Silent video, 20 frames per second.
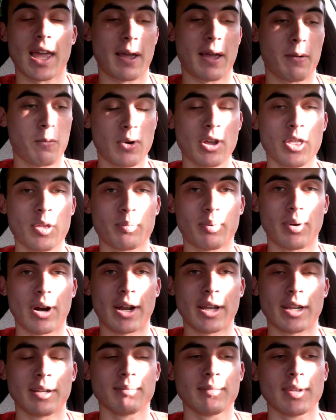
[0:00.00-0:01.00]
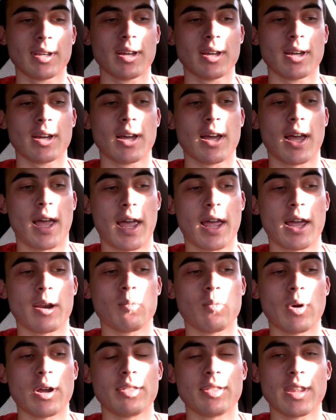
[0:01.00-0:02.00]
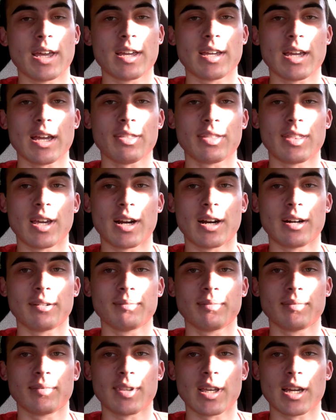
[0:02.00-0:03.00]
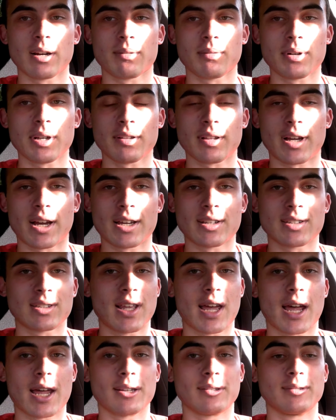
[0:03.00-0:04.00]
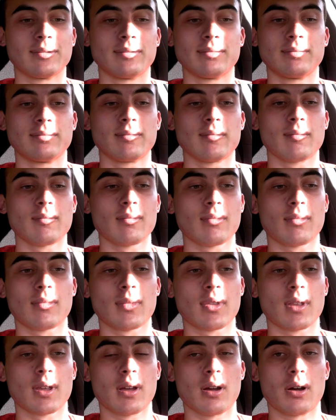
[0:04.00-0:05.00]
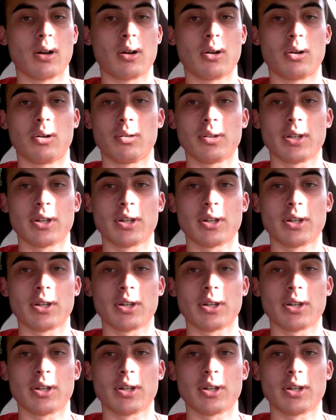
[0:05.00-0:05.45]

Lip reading: with Brian, and when they get there, they realize that, holy